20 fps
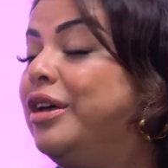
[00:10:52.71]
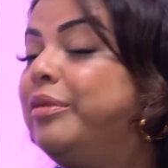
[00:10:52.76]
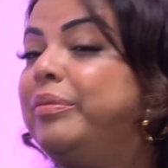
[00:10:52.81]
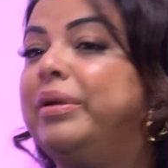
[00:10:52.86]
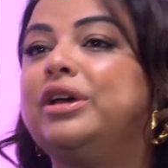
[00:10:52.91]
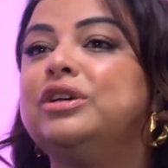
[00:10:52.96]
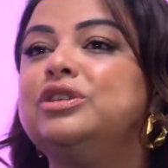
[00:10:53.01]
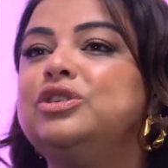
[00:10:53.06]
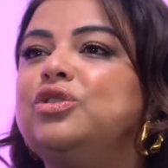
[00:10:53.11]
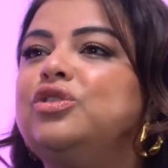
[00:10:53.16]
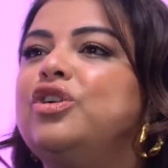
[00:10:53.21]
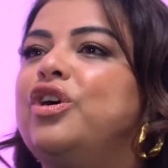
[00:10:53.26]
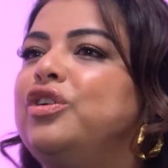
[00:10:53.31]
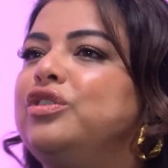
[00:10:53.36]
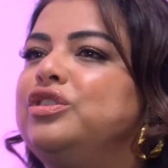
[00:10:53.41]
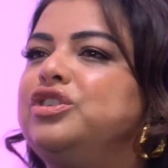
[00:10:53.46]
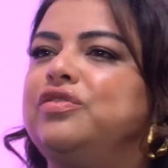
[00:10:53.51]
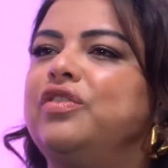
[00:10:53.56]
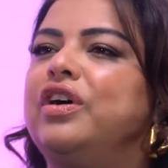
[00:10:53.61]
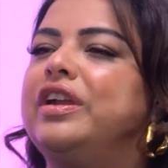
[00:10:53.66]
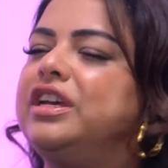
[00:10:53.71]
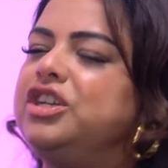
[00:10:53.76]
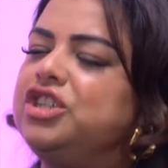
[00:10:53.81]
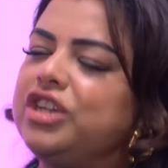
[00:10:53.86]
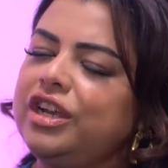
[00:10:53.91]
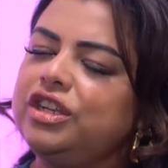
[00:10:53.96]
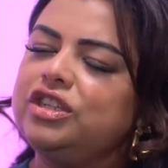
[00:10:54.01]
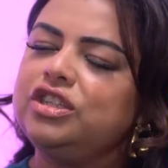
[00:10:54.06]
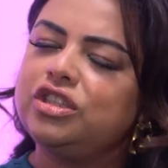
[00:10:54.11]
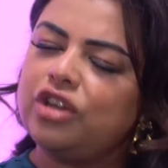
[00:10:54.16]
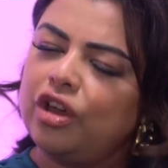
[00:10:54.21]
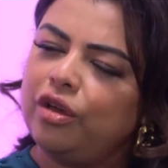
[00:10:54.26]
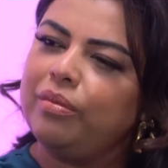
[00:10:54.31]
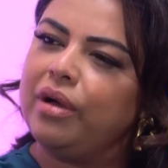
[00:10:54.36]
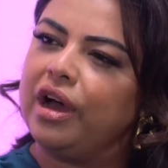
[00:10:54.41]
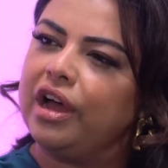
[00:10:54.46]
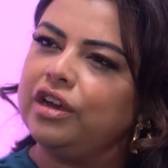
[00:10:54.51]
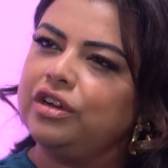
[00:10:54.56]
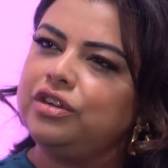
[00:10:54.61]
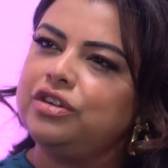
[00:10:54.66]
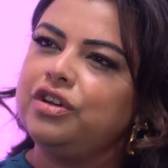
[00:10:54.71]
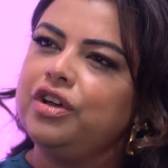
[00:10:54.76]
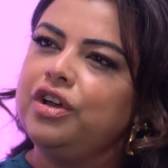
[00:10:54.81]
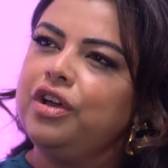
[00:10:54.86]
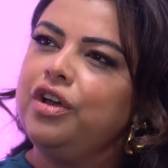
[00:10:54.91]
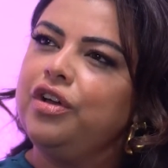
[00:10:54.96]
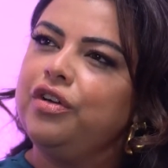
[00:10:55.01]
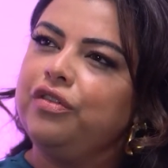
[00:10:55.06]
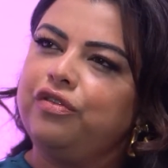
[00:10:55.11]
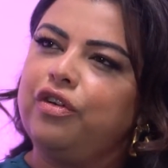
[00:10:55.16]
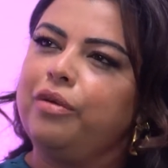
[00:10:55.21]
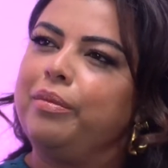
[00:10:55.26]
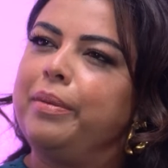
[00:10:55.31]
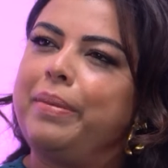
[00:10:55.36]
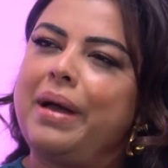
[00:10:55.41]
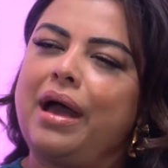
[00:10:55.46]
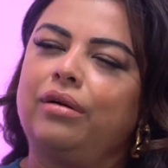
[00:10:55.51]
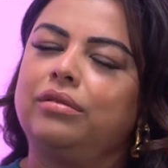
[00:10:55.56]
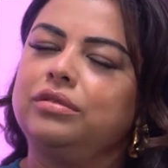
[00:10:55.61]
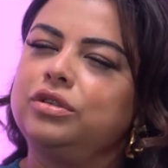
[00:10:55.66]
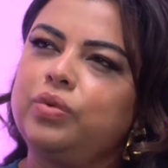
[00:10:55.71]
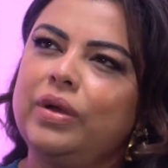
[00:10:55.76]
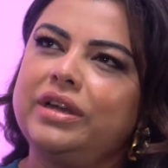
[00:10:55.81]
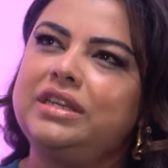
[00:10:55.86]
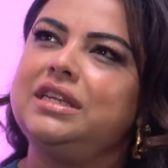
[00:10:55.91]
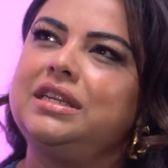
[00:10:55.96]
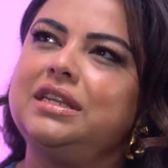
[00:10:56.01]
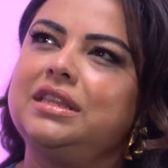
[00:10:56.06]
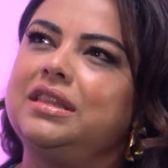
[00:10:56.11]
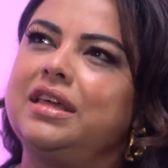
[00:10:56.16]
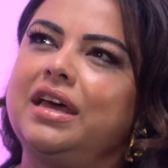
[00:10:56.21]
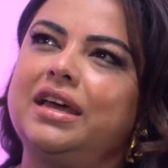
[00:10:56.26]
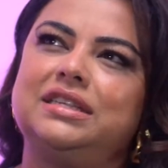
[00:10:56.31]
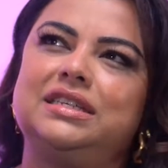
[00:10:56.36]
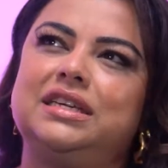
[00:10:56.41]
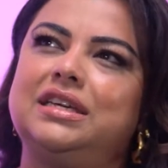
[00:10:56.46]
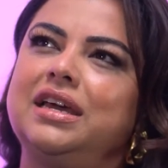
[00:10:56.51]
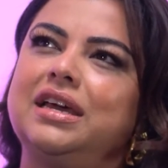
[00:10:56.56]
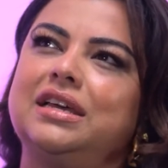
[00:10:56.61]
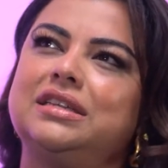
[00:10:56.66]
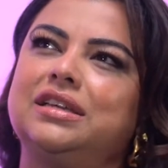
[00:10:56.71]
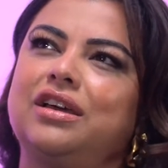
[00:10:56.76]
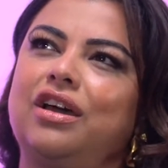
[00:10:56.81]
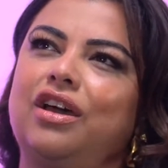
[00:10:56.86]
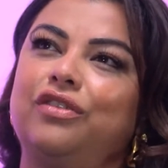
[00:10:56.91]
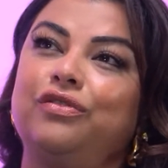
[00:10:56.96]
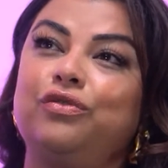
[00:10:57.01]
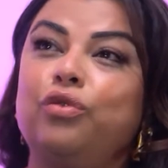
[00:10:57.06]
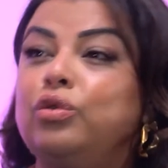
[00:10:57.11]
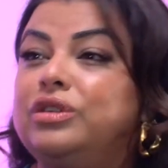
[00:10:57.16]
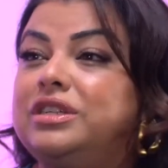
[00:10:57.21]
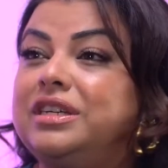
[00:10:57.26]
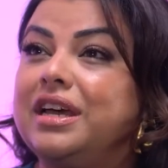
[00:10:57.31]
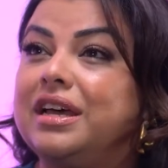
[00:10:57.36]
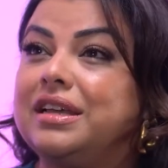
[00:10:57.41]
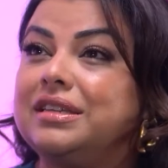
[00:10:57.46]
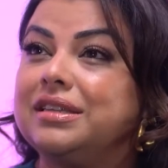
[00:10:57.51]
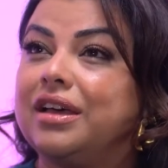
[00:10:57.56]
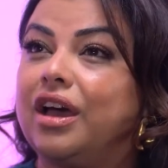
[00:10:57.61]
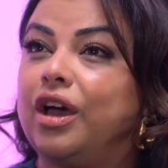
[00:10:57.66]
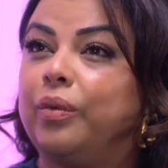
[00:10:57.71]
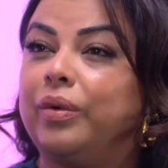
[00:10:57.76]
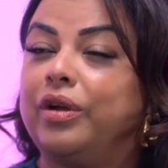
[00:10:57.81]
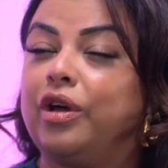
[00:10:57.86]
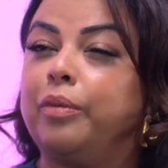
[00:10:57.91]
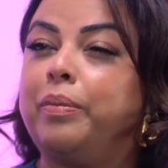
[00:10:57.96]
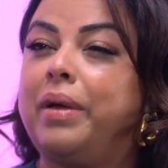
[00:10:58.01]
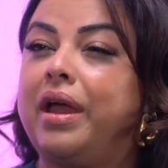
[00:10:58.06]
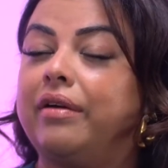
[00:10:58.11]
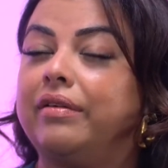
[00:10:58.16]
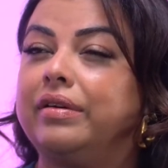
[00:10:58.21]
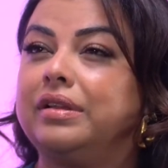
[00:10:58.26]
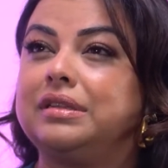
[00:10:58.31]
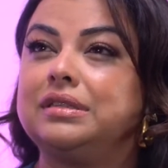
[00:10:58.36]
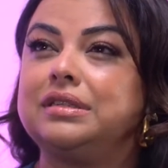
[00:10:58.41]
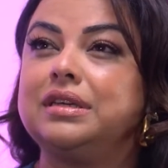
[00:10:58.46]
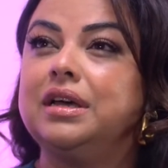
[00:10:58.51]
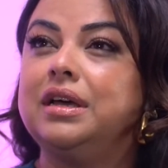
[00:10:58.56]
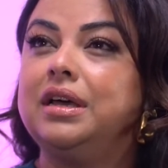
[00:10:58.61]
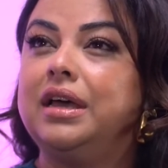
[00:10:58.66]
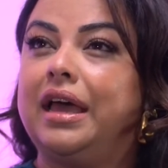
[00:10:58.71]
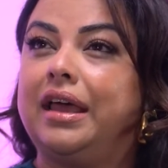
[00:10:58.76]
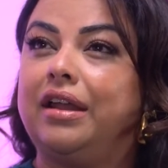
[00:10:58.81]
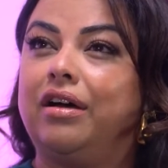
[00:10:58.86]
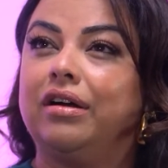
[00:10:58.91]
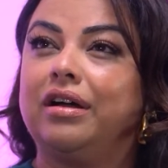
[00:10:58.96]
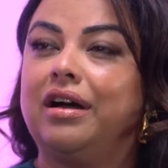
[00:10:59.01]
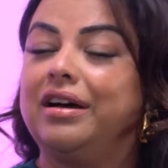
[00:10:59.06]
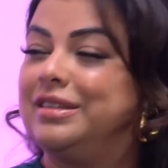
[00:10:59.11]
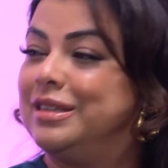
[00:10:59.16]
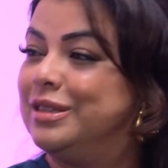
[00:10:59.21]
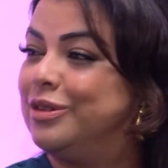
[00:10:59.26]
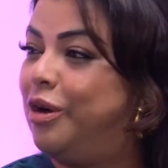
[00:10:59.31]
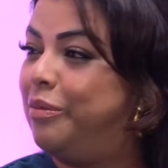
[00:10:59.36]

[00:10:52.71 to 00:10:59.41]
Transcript: Because you know, Shivani, it's changed so much from about 20 to 30 years ago, 40 years ago when our parents and our cousins yes.